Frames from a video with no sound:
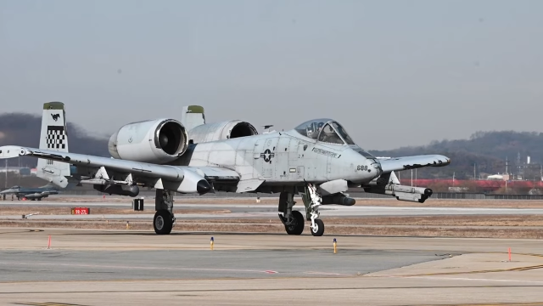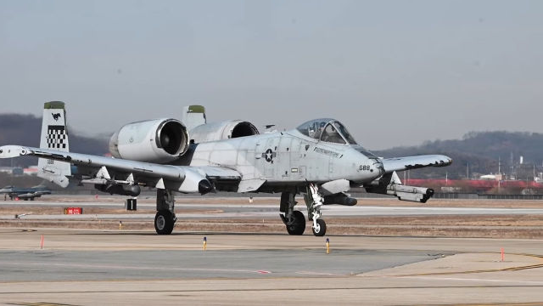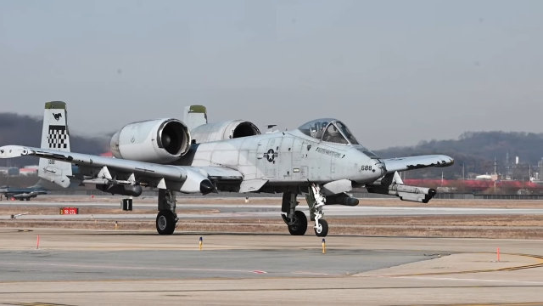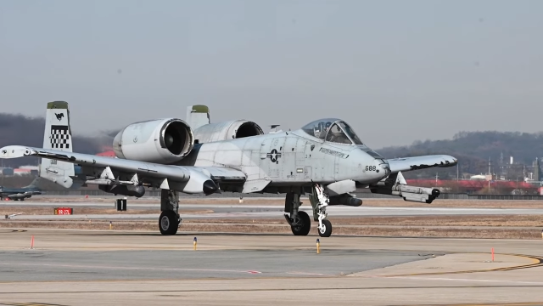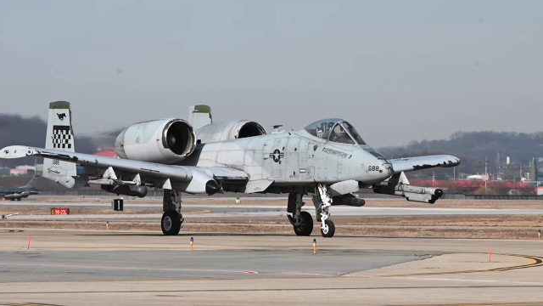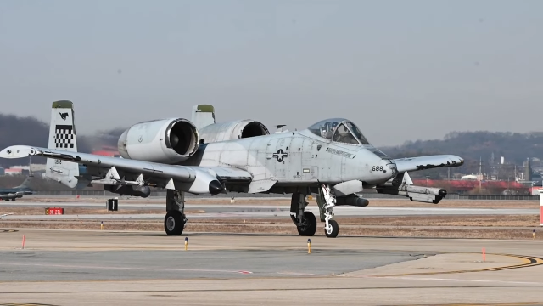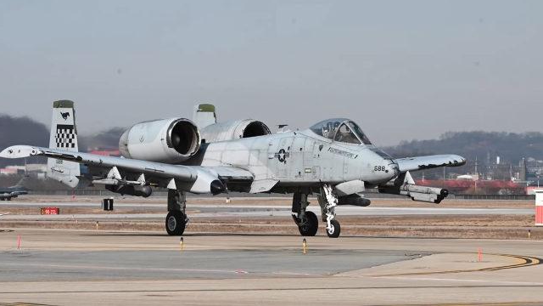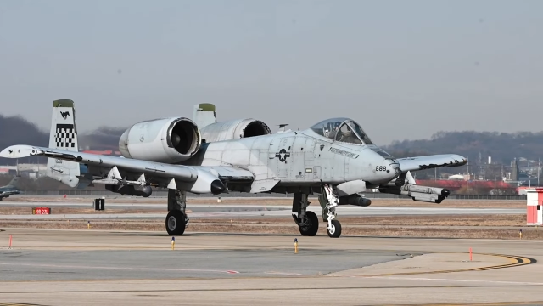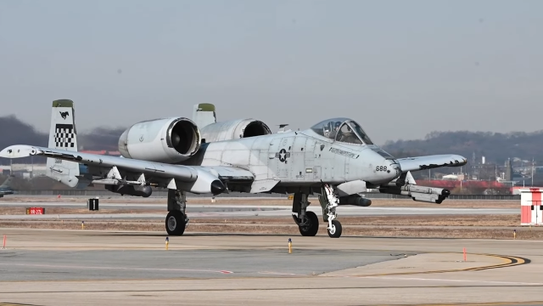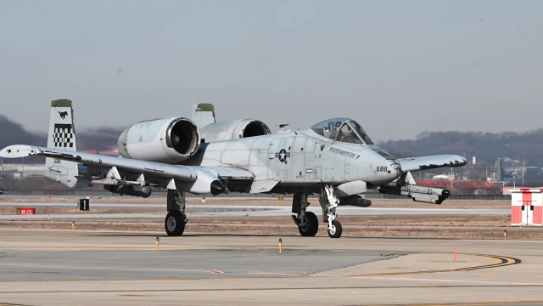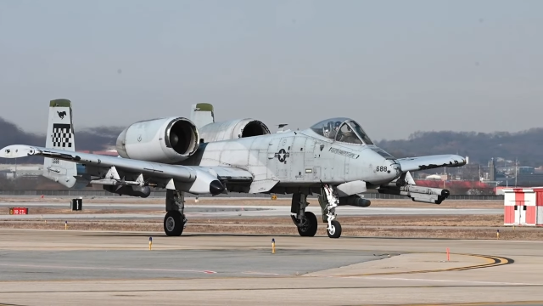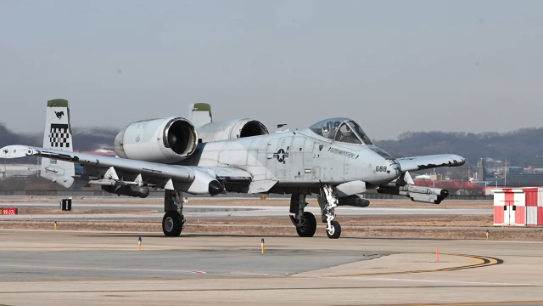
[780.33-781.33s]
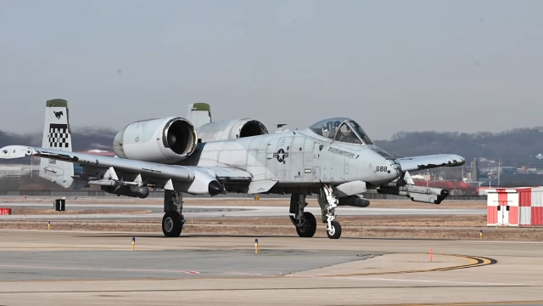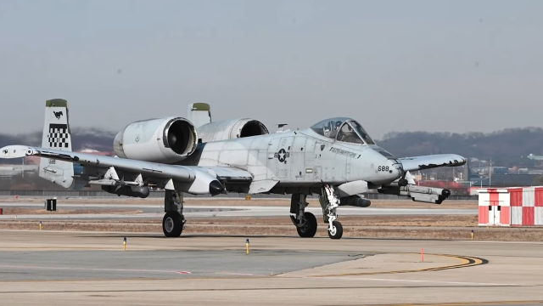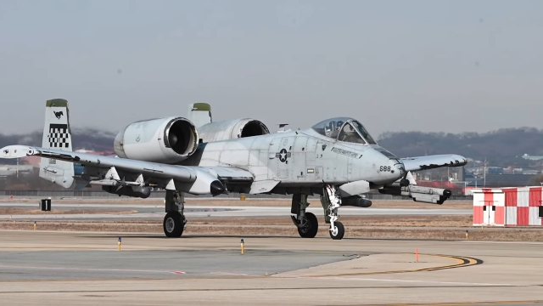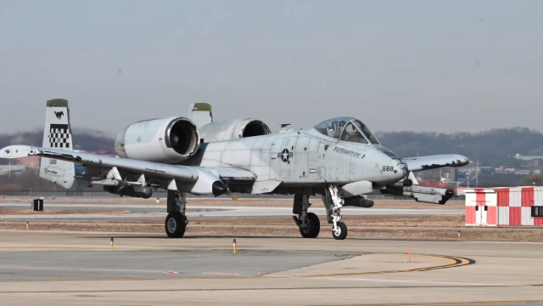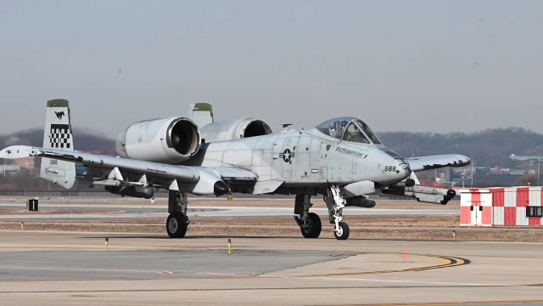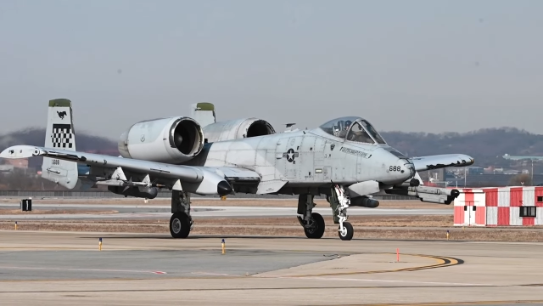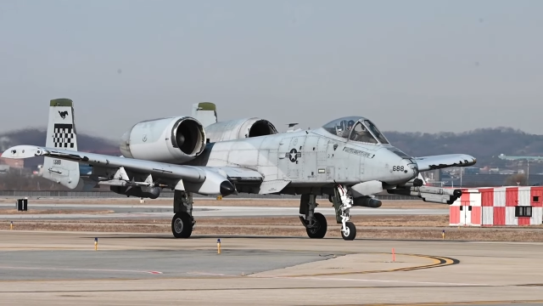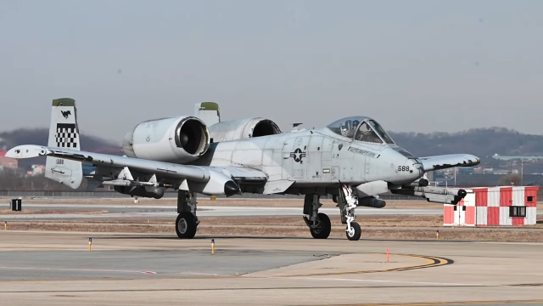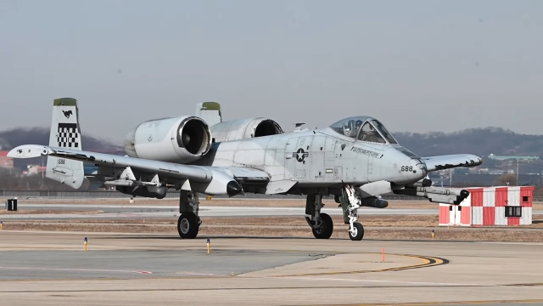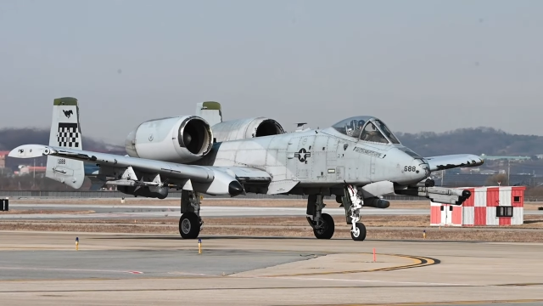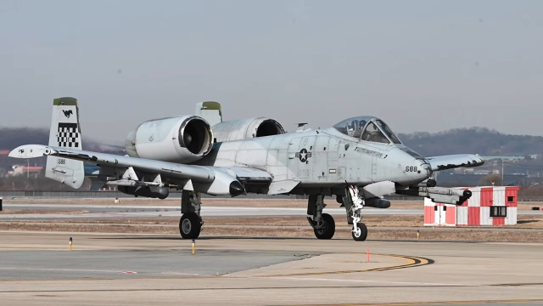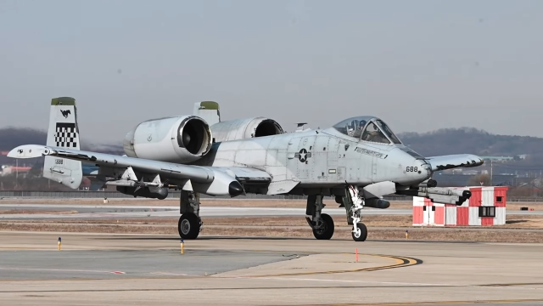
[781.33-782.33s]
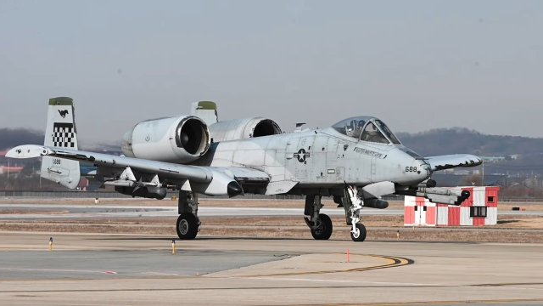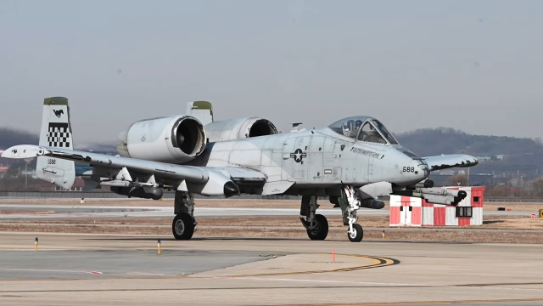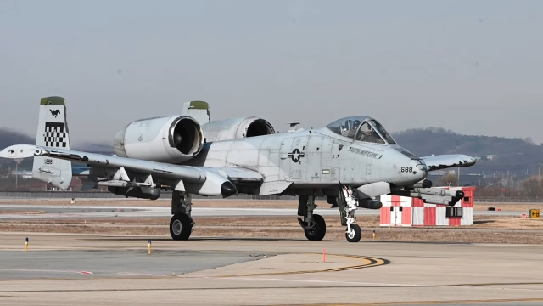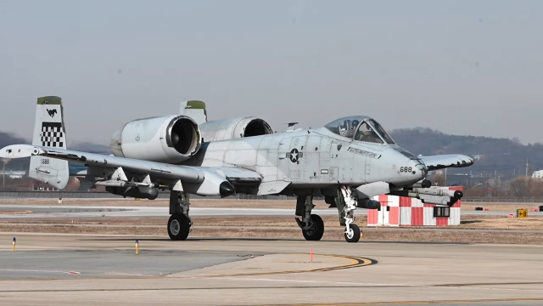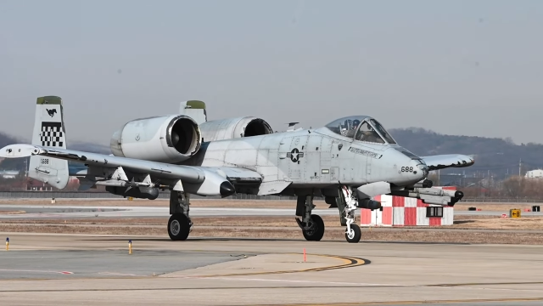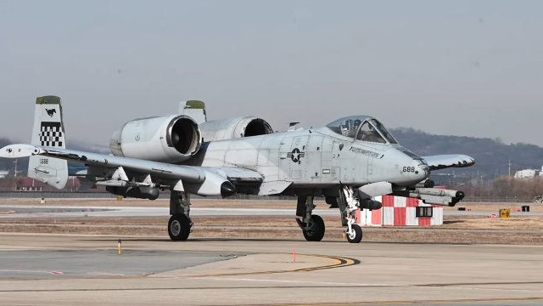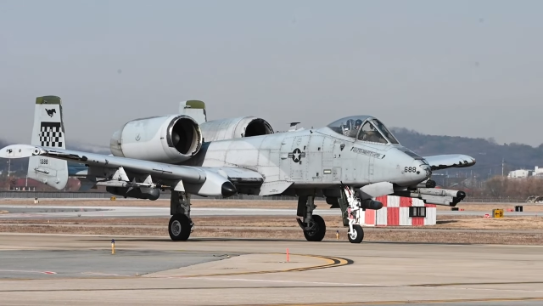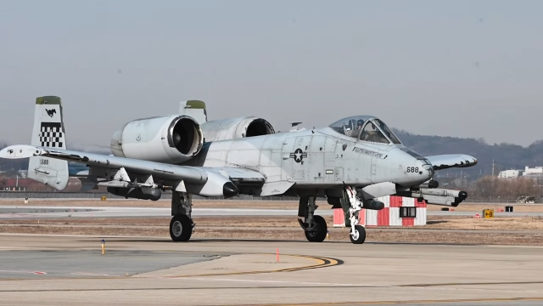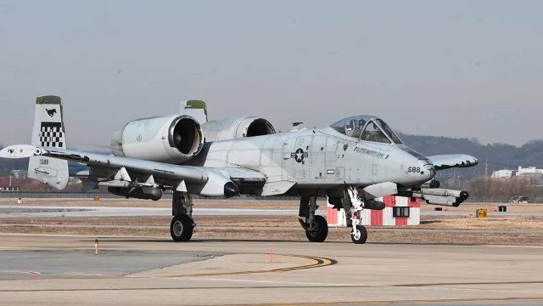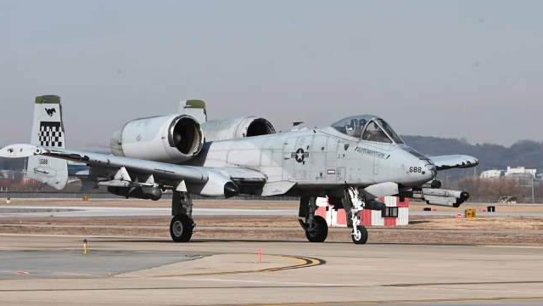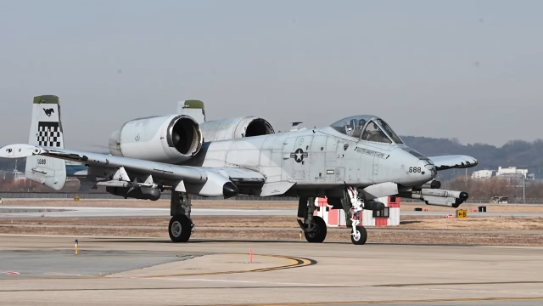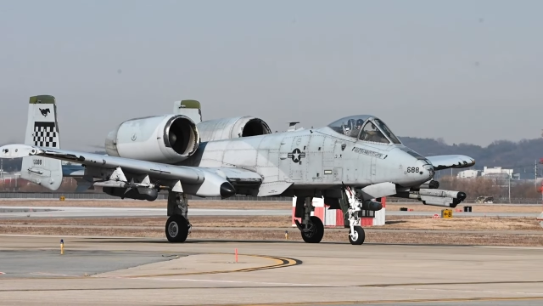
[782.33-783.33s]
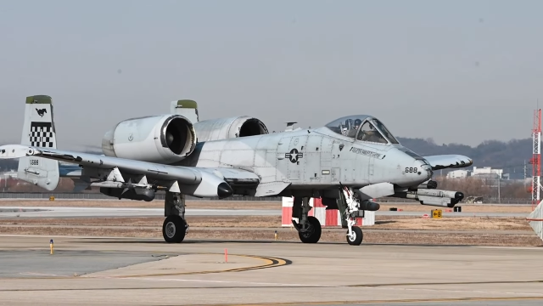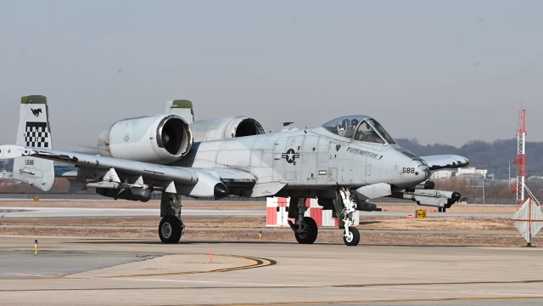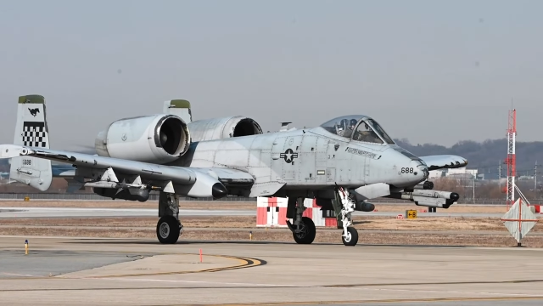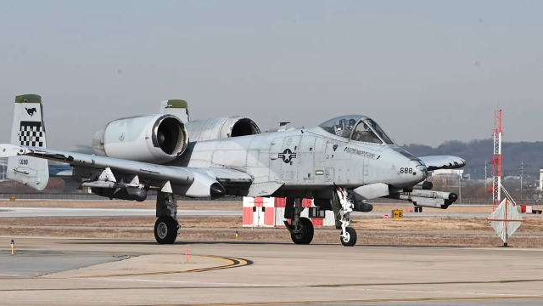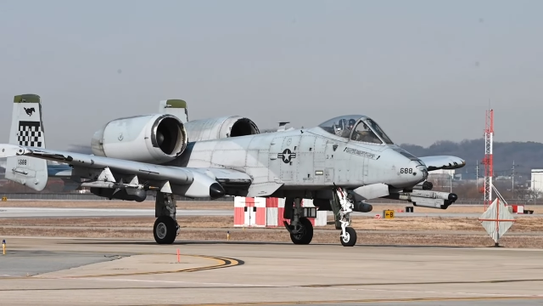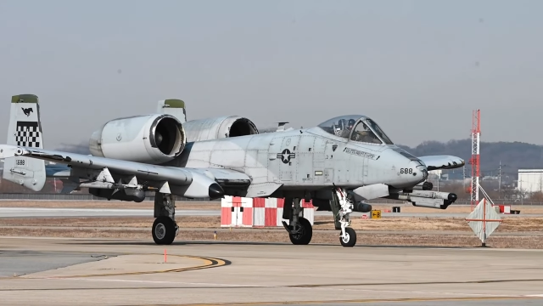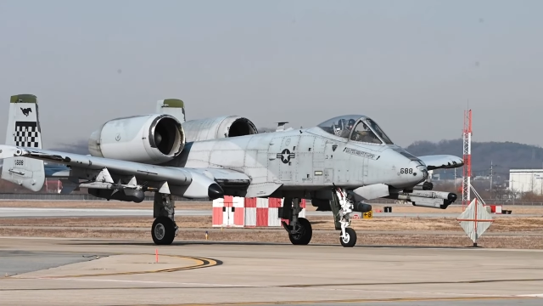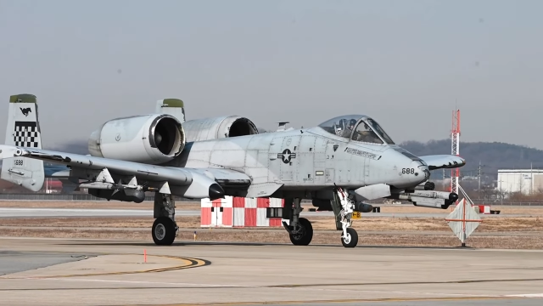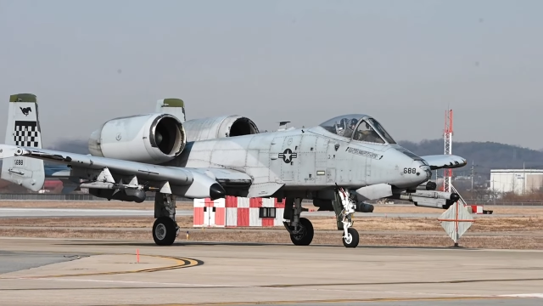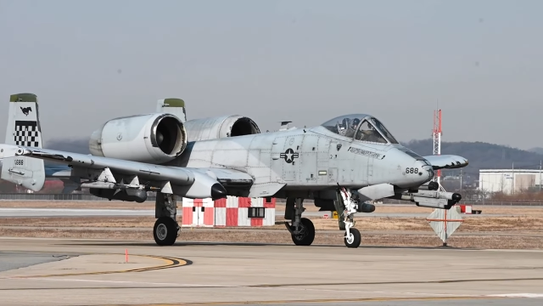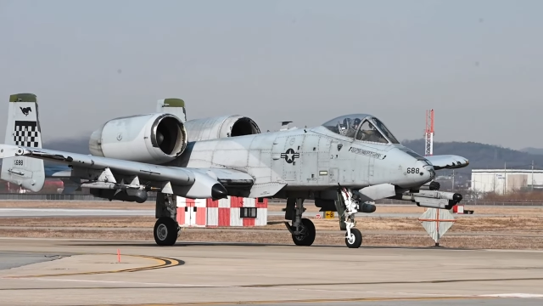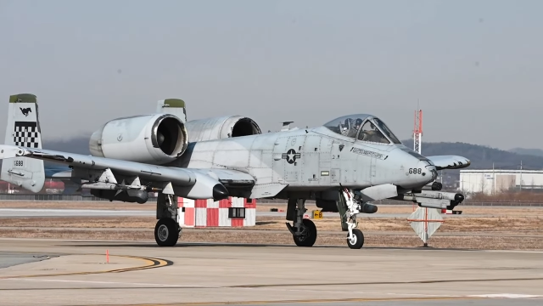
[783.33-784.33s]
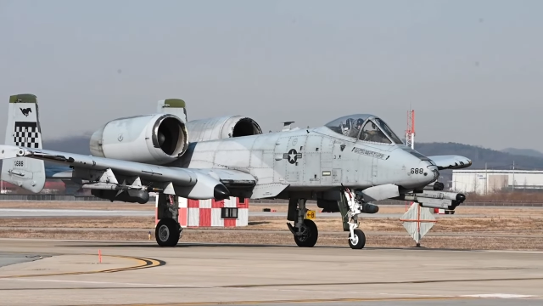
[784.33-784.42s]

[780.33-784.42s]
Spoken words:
(no speaker visible)